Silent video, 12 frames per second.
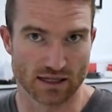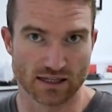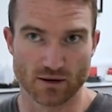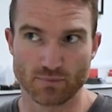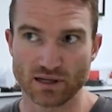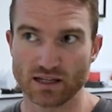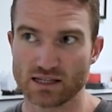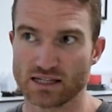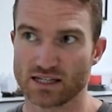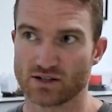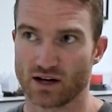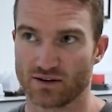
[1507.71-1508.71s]
The ability
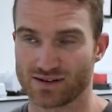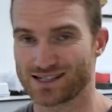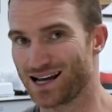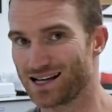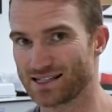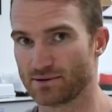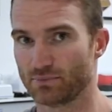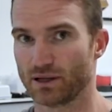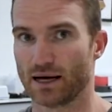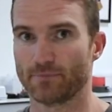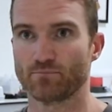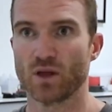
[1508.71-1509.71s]
to have a starting
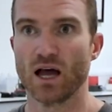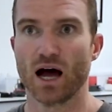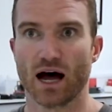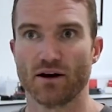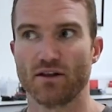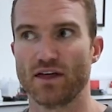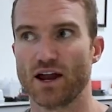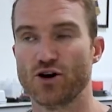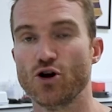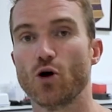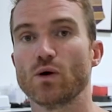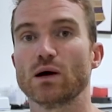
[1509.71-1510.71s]
plan and then
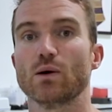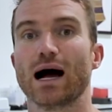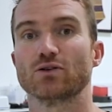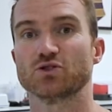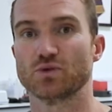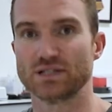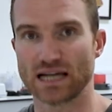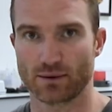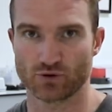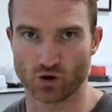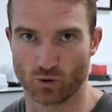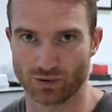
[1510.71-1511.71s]
knowing how to
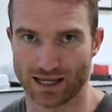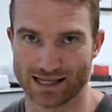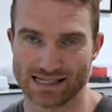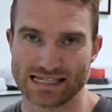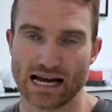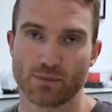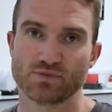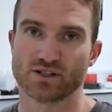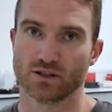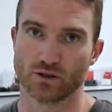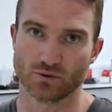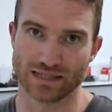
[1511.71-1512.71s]
adapt your plans is
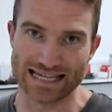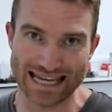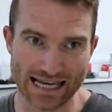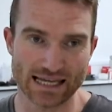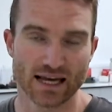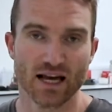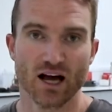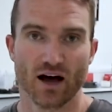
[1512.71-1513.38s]
absolutely key,